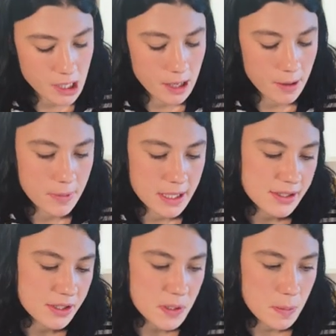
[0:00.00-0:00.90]
It's
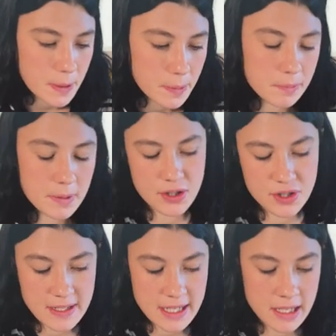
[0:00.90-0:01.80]
not super
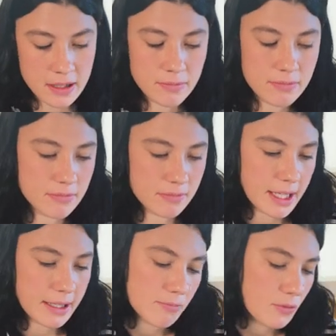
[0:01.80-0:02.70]
interesting,
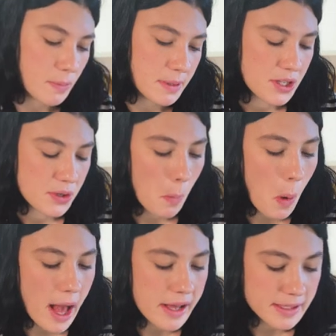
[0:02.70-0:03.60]
like composition
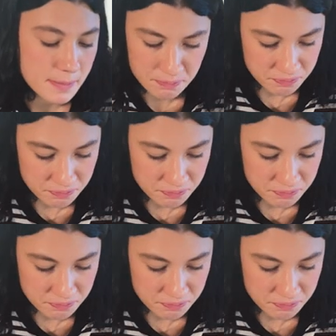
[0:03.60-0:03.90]
wise,